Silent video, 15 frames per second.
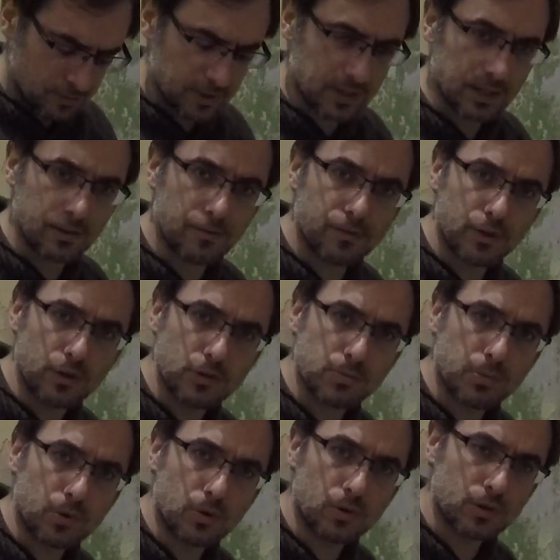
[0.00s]
for the fuse
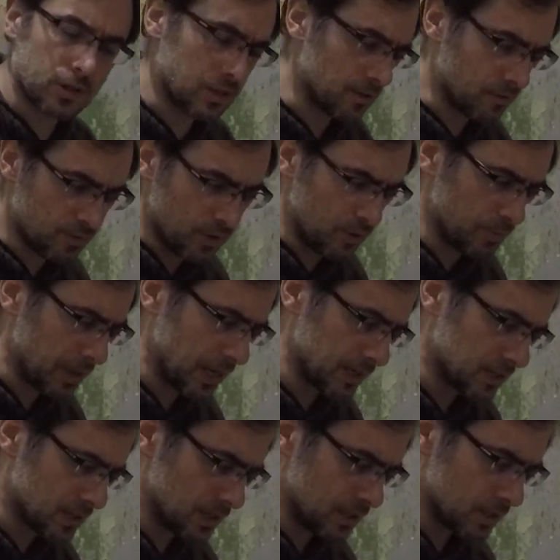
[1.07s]
board and a few
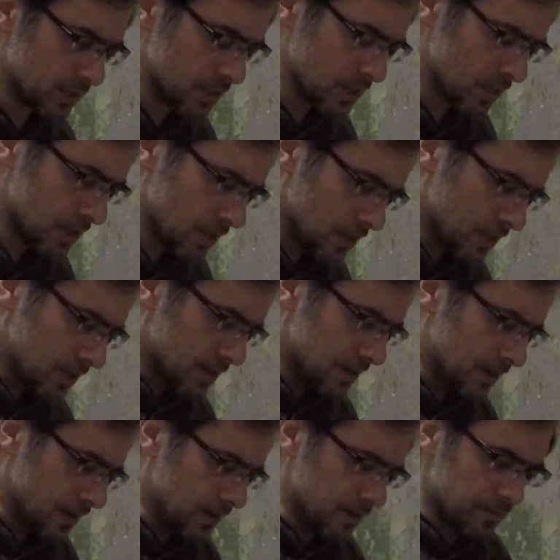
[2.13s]
places
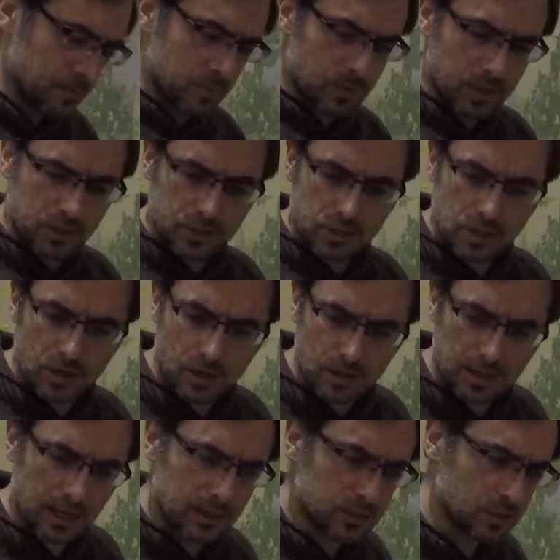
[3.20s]
where you just
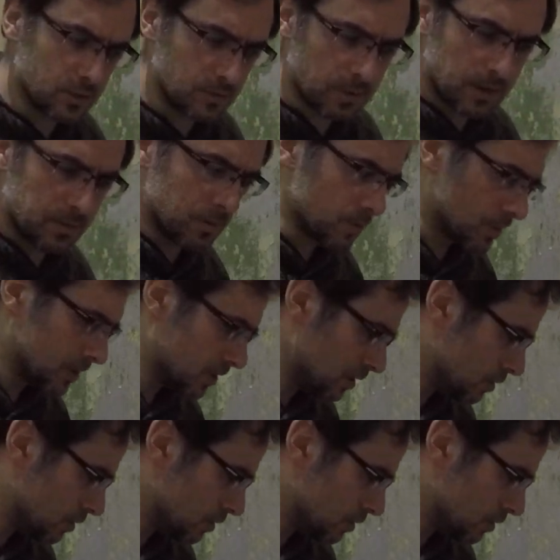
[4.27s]
can't get to, maybe with the